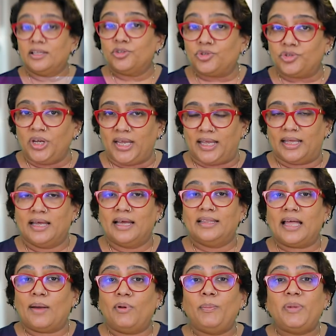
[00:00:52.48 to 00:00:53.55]
3,
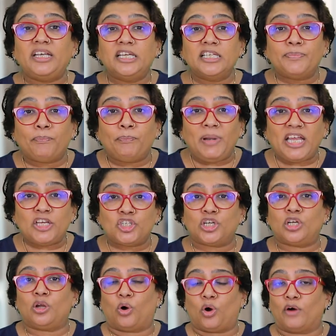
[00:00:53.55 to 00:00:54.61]
there will be
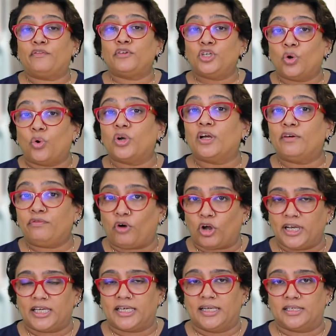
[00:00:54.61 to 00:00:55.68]
depletion of donor
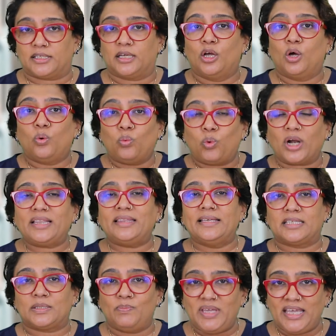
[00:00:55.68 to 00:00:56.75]
follicles. What
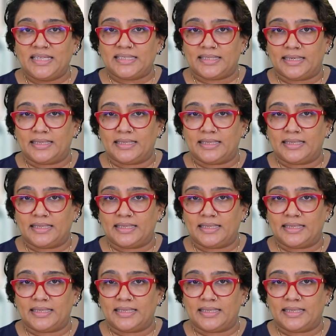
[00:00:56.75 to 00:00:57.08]
this means